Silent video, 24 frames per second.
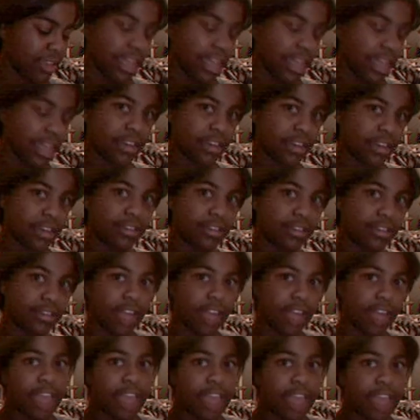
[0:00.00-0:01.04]
And
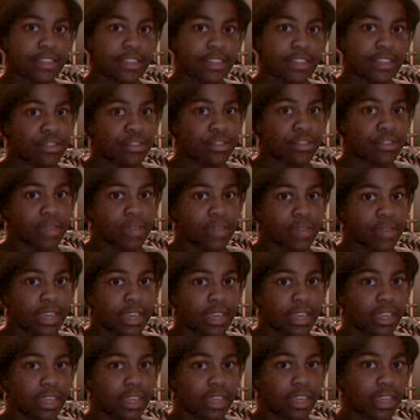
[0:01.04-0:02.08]
I disagree.
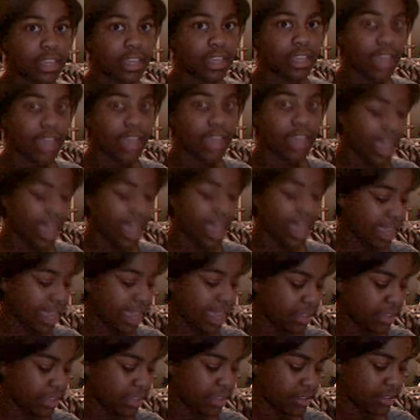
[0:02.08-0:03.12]
I
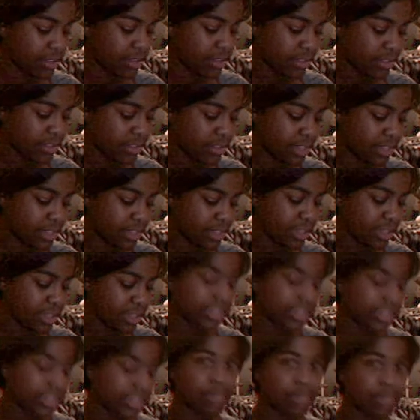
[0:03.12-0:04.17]
didn't
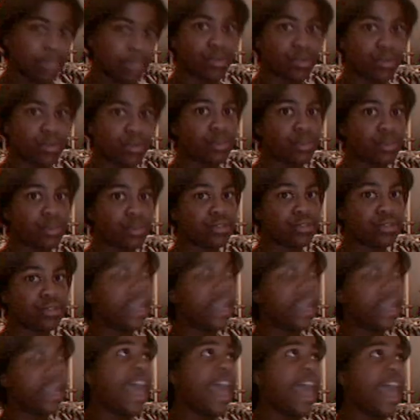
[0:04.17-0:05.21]
think the episode was great.
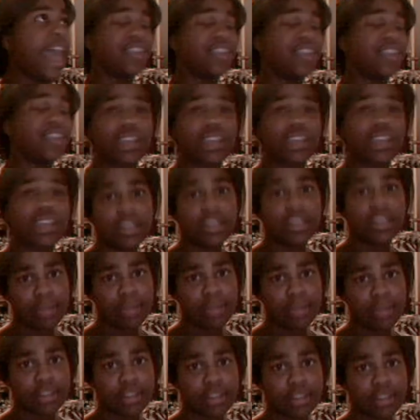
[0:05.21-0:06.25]
Actually, to be
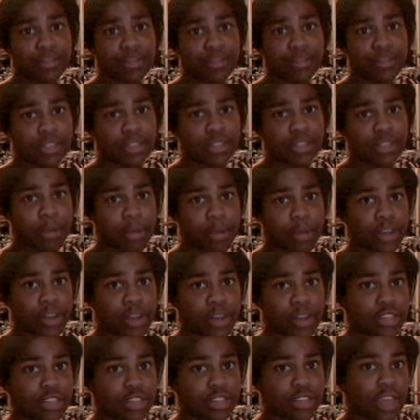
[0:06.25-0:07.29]
honest, the first time I
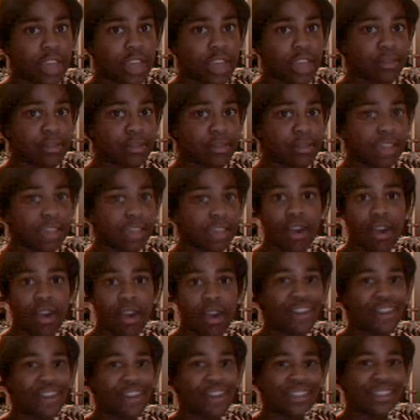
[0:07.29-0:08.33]
watched it, I was like,
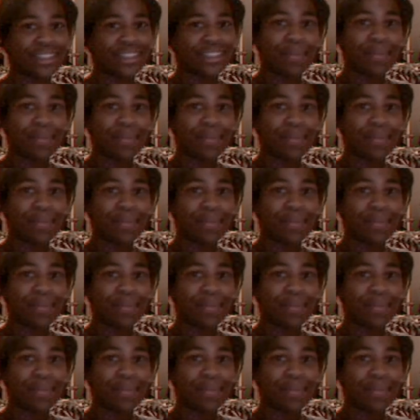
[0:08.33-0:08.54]
oh, this is the